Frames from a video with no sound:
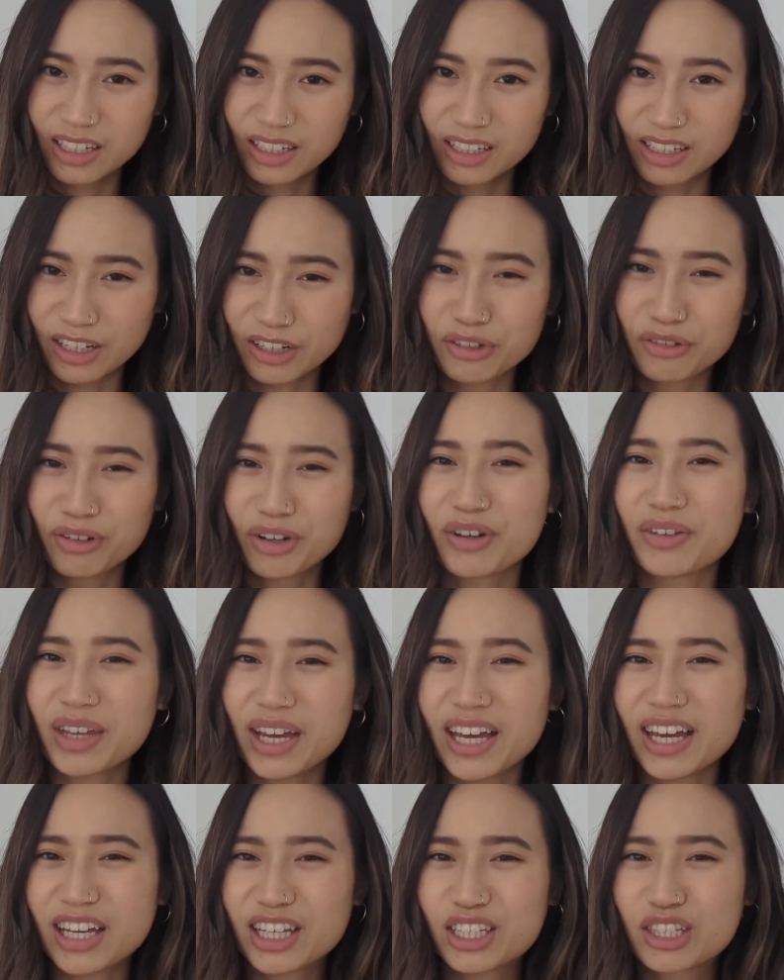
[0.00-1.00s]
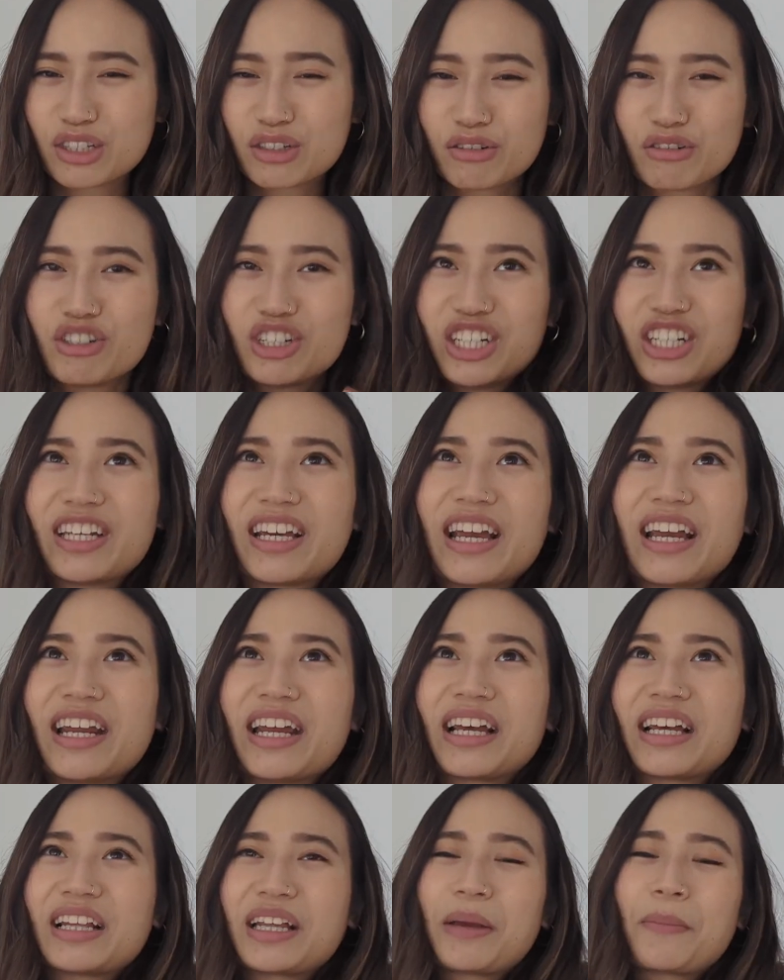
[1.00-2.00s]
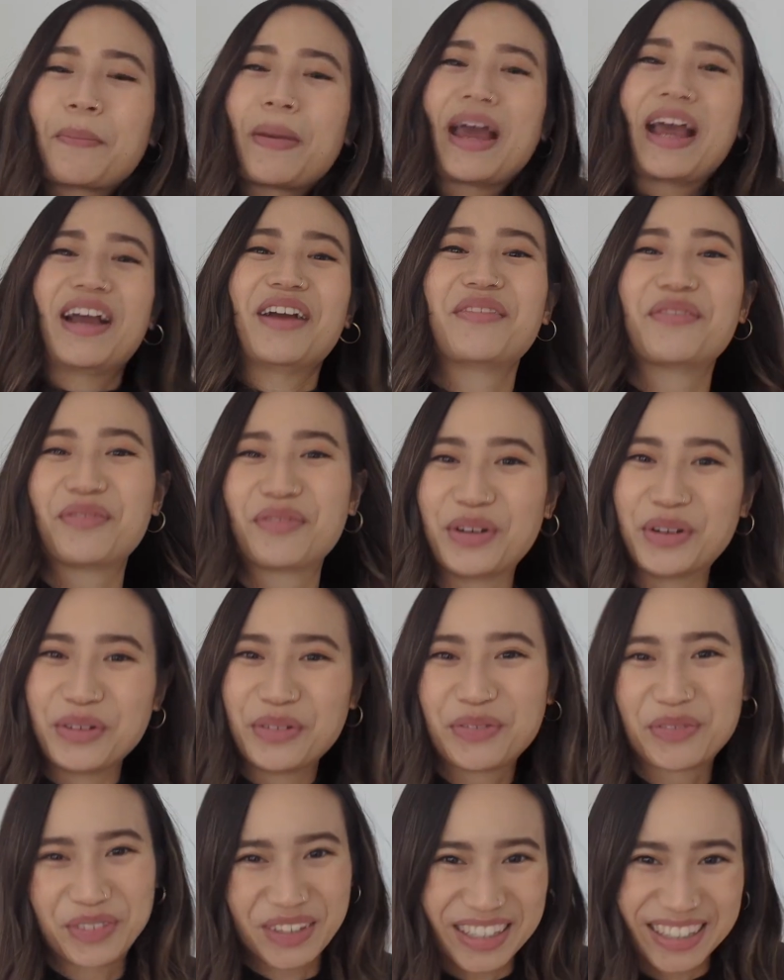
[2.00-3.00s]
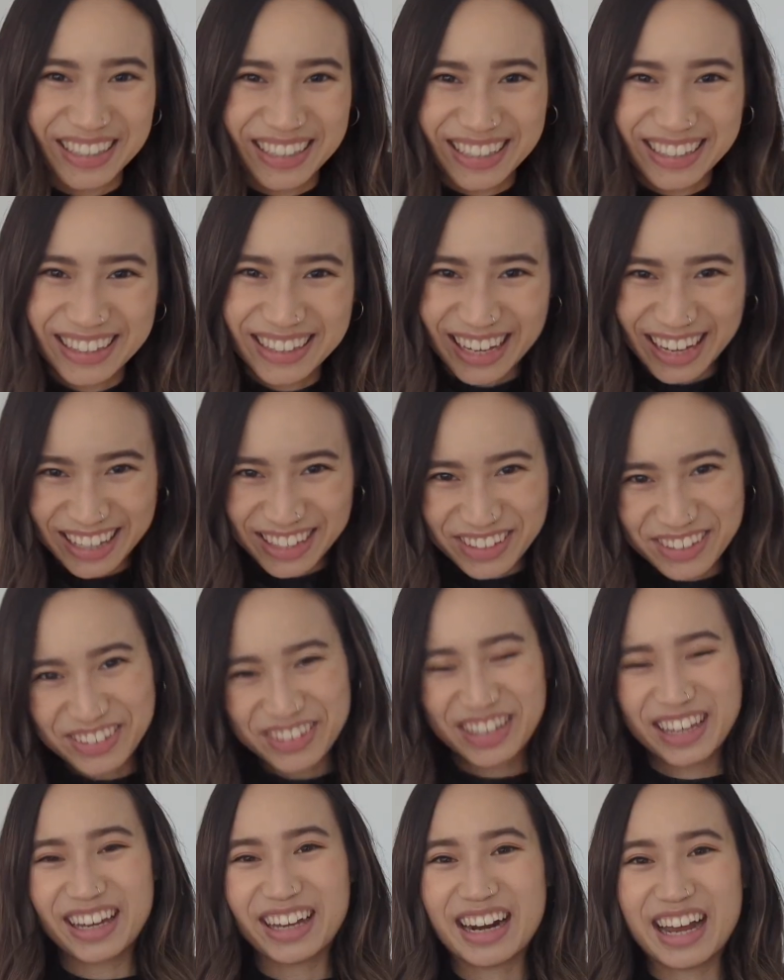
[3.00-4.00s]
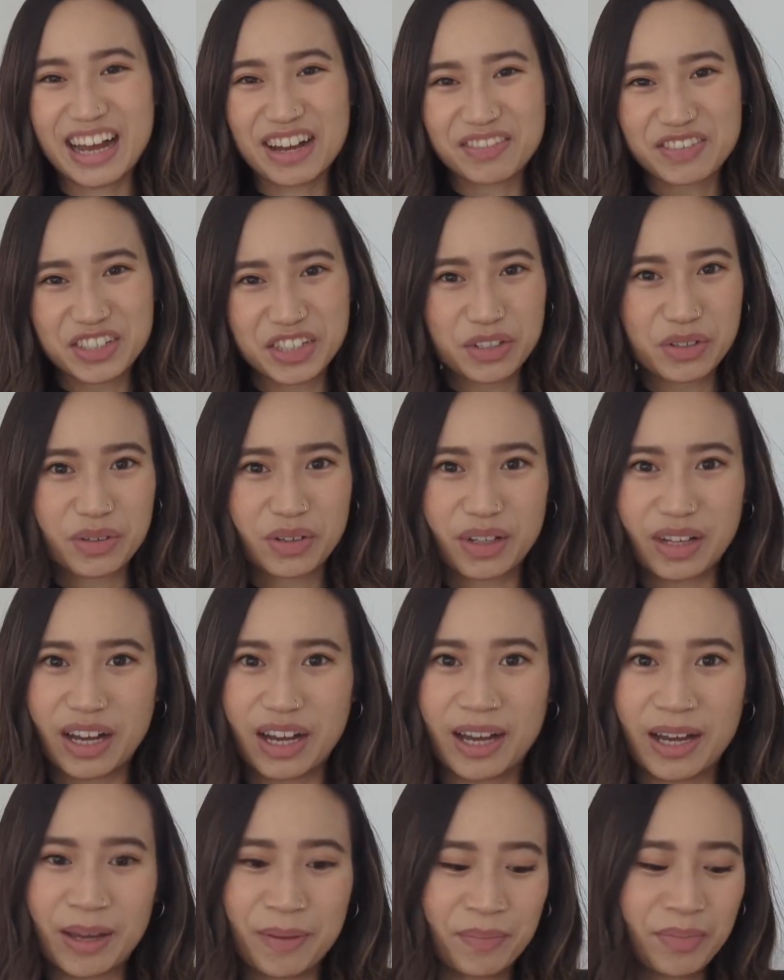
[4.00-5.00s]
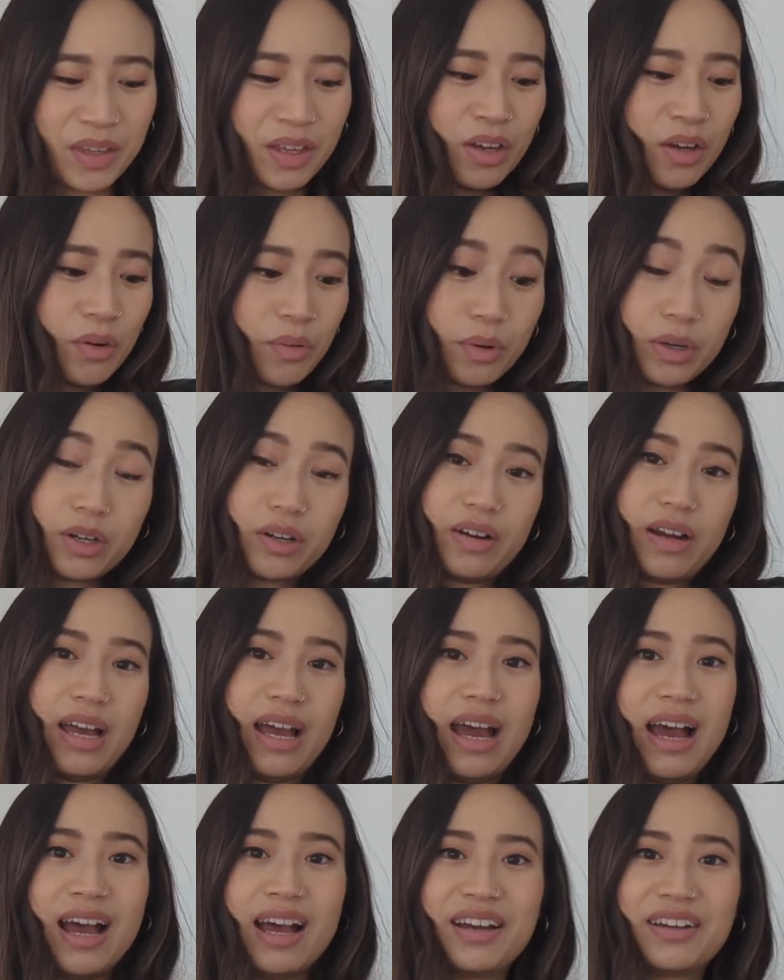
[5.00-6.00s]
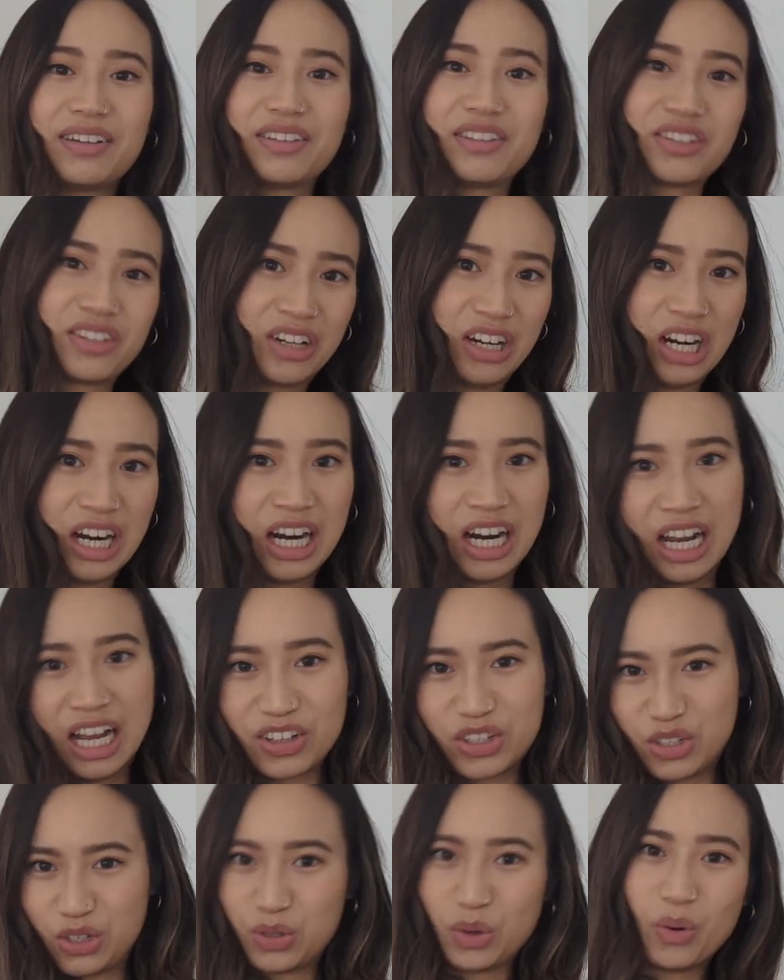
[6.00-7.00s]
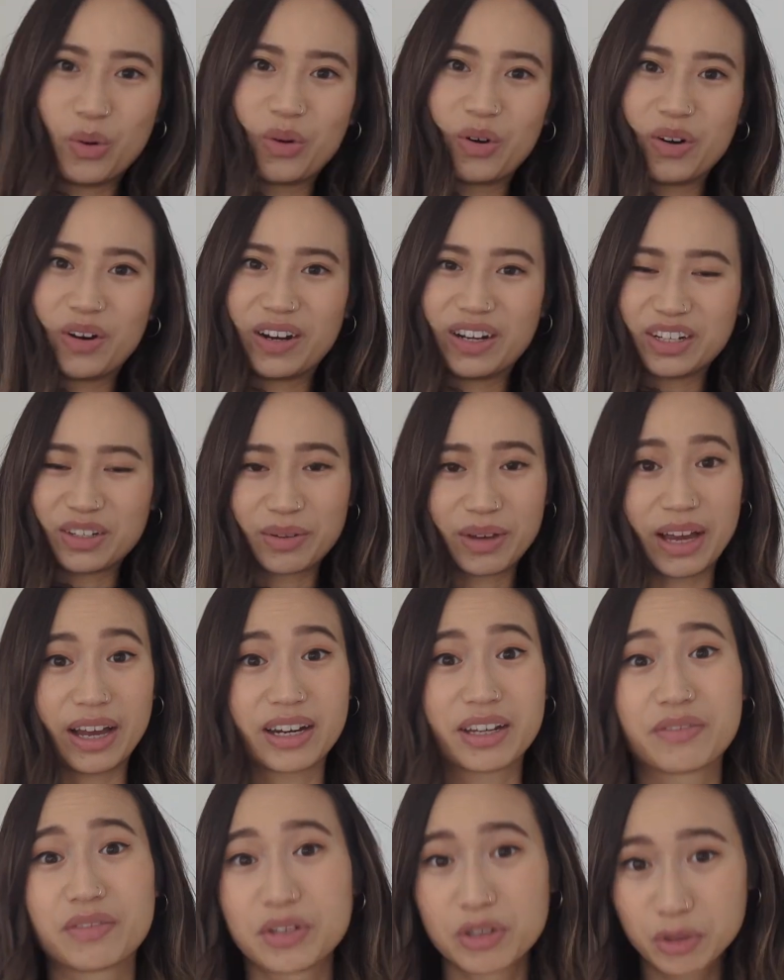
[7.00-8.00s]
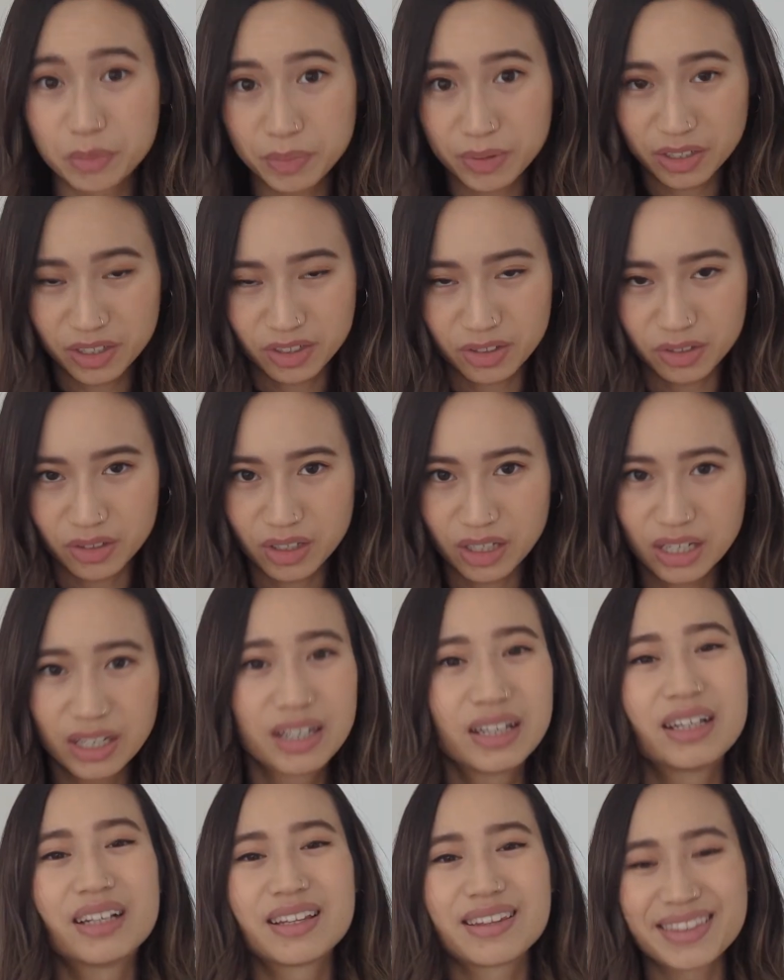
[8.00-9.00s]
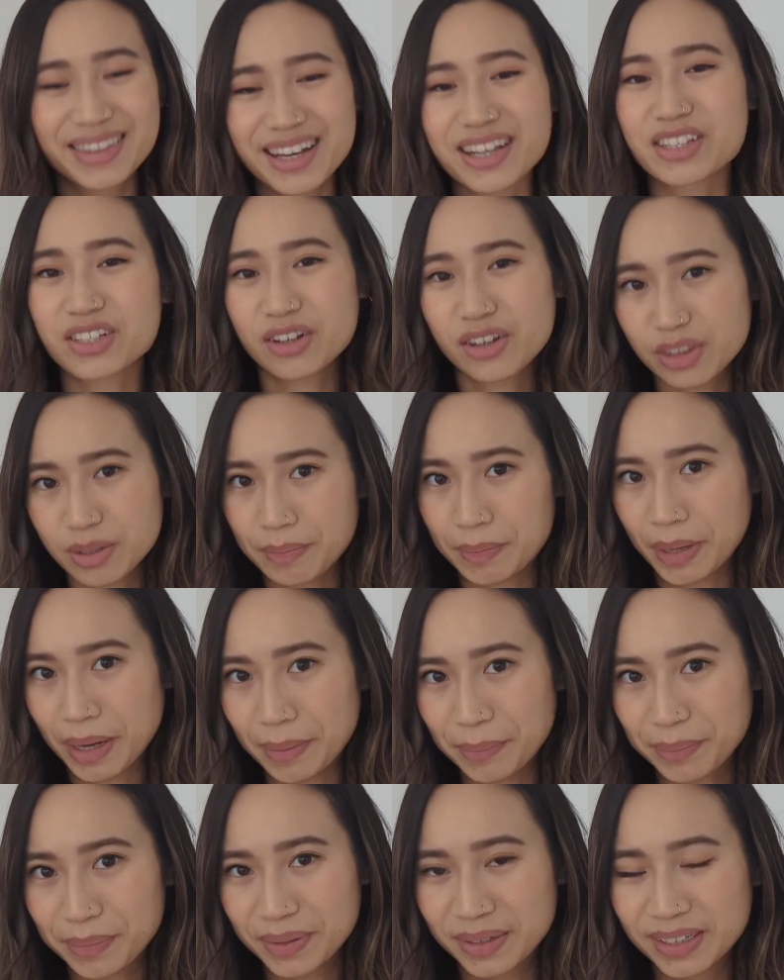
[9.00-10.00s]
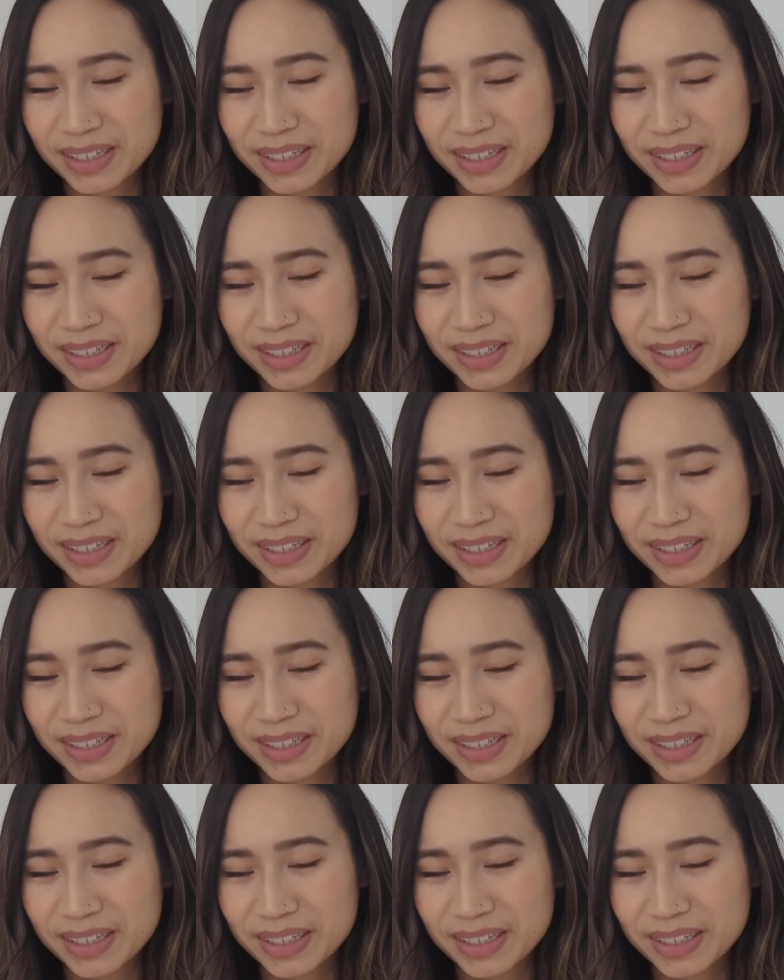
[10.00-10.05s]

Now you know that excruciatingly painful feeling that you get after you climb, where your hands are sore and you can't even open a door? That's called the pump.